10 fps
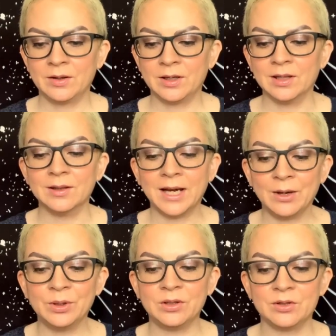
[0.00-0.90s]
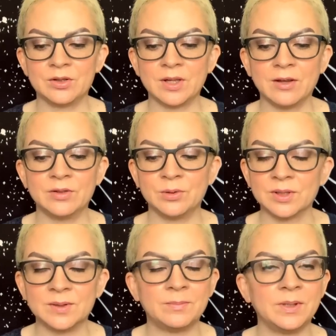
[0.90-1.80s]
allowing yourself to
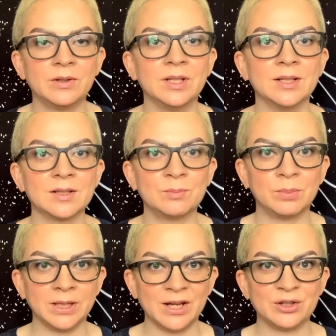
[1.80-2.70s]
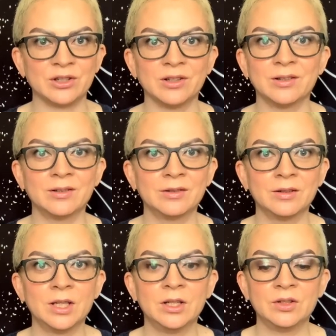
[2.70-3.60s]
experience pleasure,
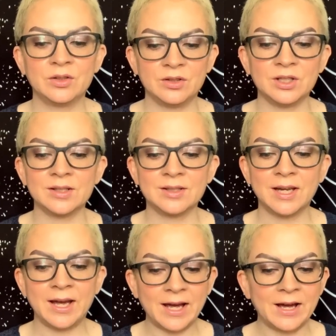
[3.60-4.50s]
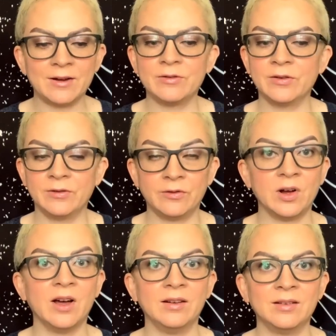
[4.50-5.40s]
to just have
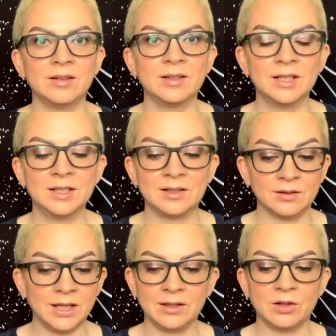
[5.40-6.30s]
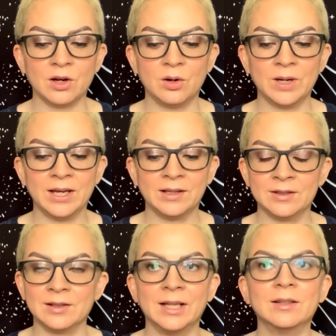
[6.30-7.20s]
fun, to let go and
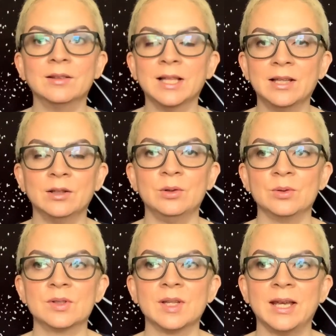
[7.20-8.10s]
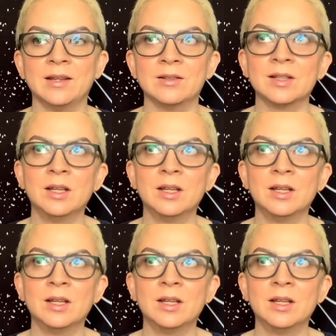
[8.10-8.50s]
like let loose and